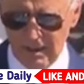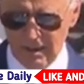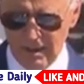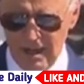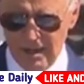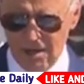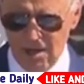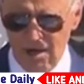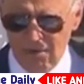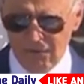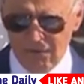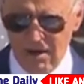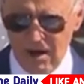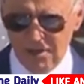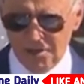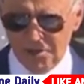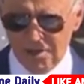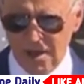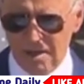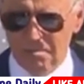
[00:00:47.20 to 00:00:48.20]
And like our
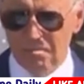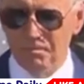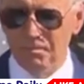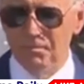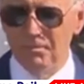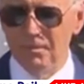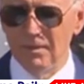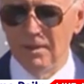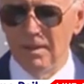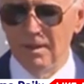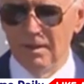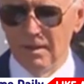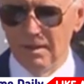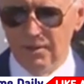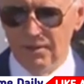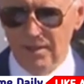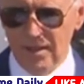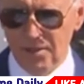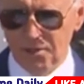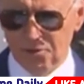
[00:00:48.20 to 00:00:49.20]
friendship,
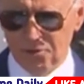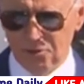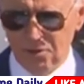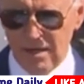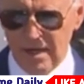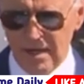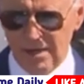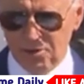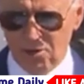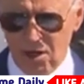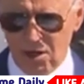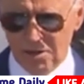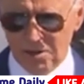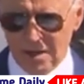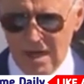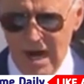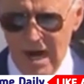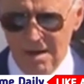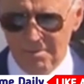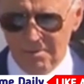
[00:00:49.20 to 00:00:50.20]
these trees are
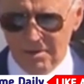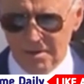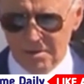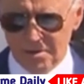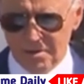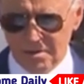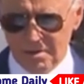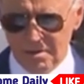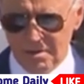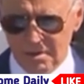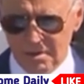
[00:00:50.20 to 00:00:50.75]
timeless.